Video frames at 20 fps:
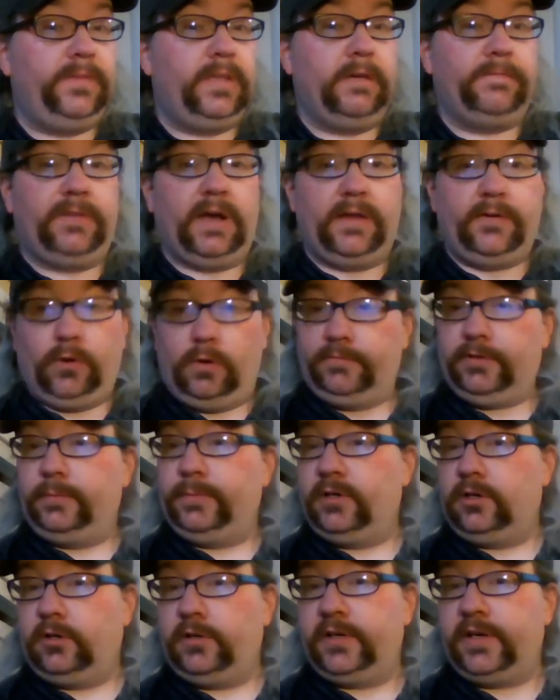If not, hopefully
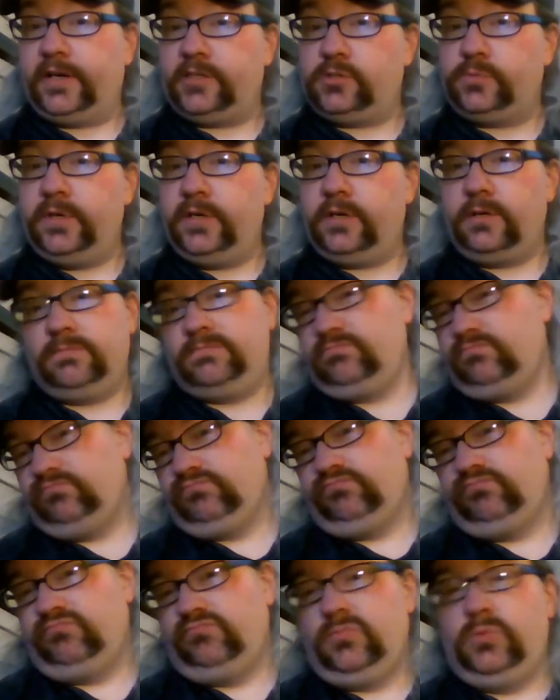it'll be early next week.
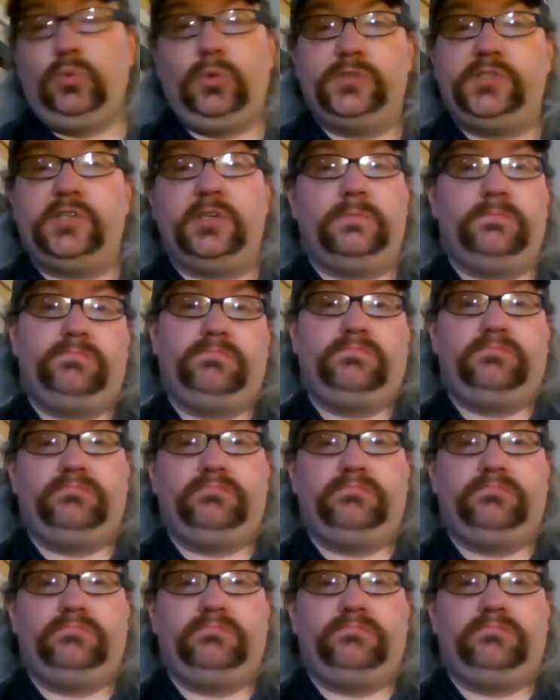We'll see.